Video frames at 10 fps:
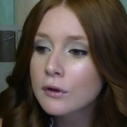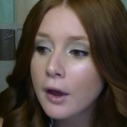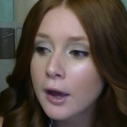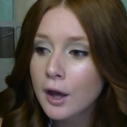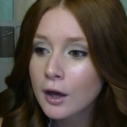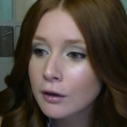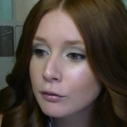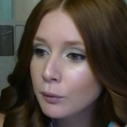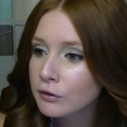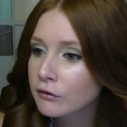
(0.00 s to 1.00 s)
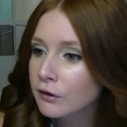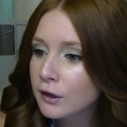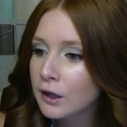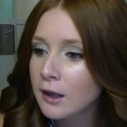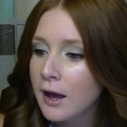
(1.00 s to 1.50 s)
And we're just
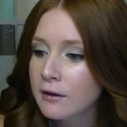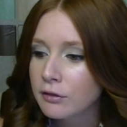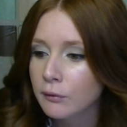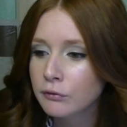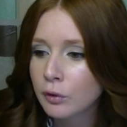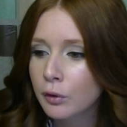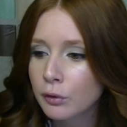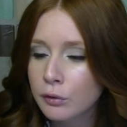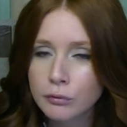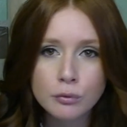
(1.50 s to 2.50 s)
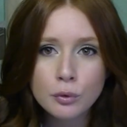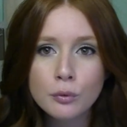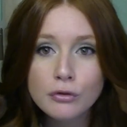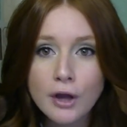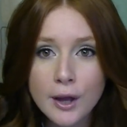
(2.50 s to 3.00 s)
gonna let those curls
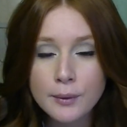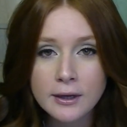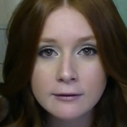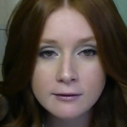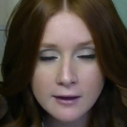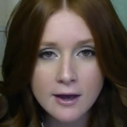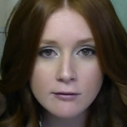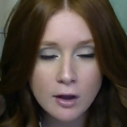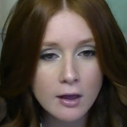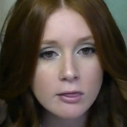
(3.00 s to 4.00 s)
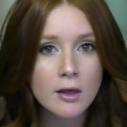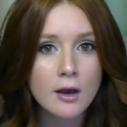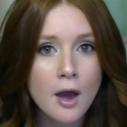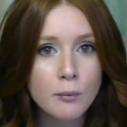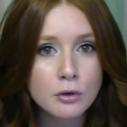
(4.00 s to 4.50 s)
cool down and set, and then
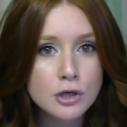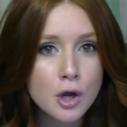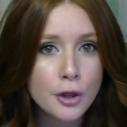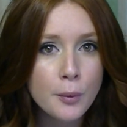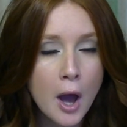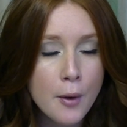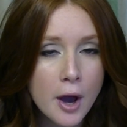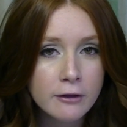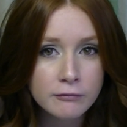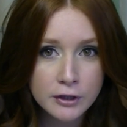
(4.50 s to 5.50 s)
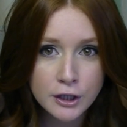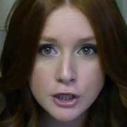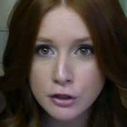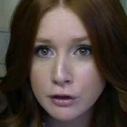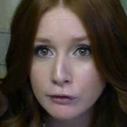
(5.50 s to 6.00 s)
I will show you how I
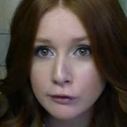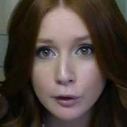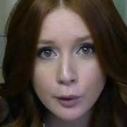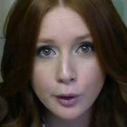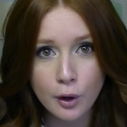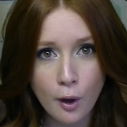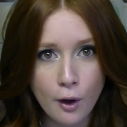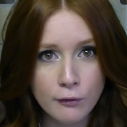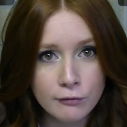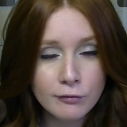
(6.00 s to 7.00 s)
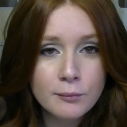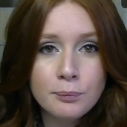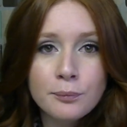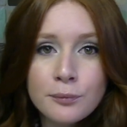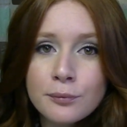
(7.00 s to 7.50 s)
finish this look off.
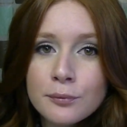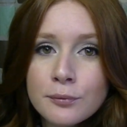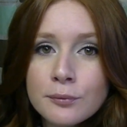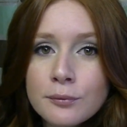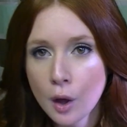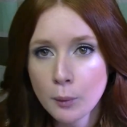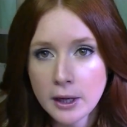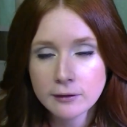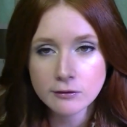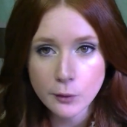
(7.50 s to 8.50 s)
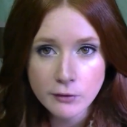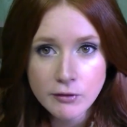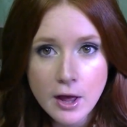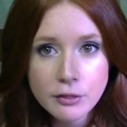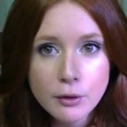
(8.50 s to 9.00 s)
Alright, so I've
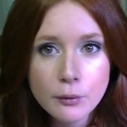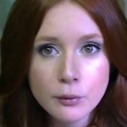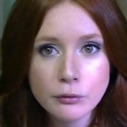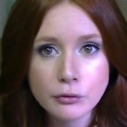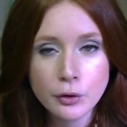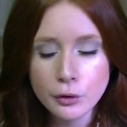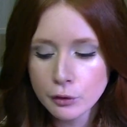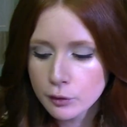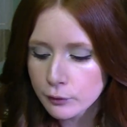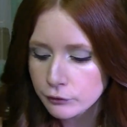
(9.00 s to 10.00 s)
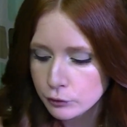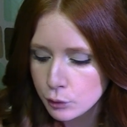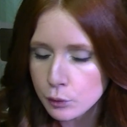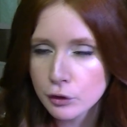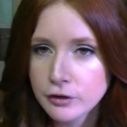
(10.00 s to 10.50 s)
let those curls
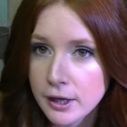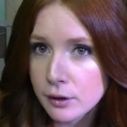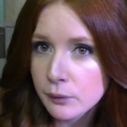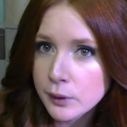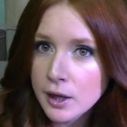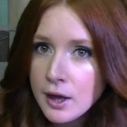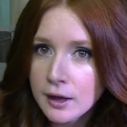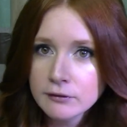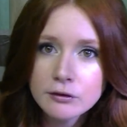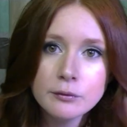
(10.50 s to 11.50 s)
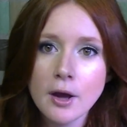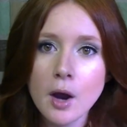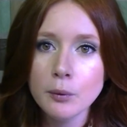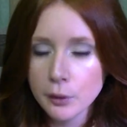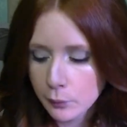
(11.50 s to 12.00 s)
cool down, and so
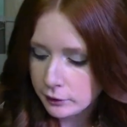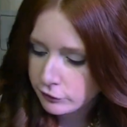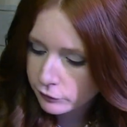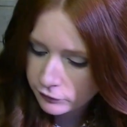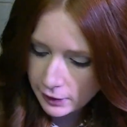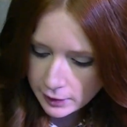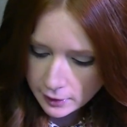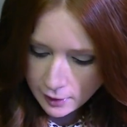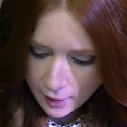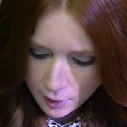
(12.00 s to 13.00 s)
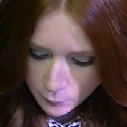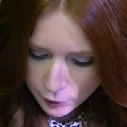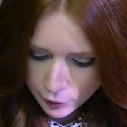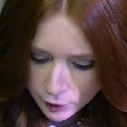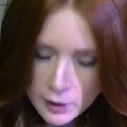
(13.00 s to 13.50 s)
now we're going to take
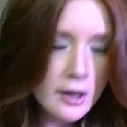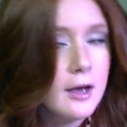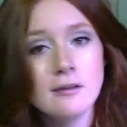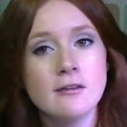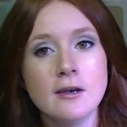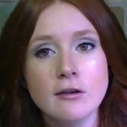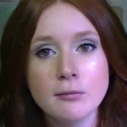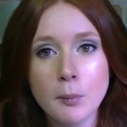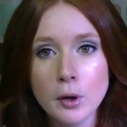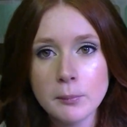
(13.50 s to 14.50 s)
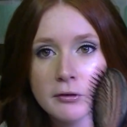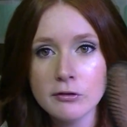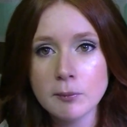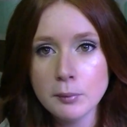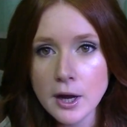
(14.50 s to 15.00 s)
our Asinis boar
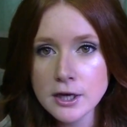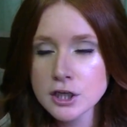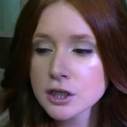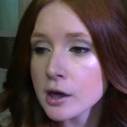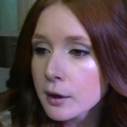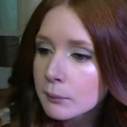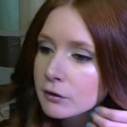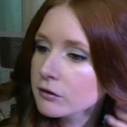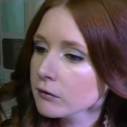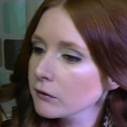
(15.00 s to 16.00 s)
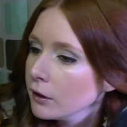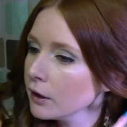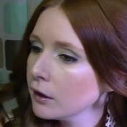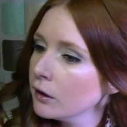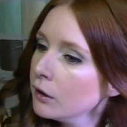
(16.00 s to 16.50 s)
bristle brush and we're just
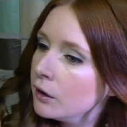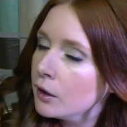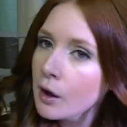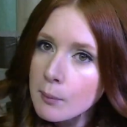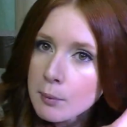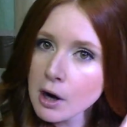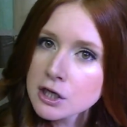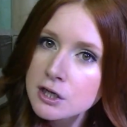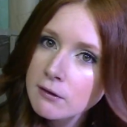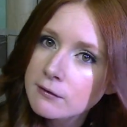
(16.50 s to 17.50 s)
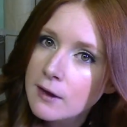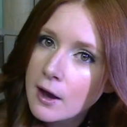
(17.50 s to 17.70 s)
gonna brush this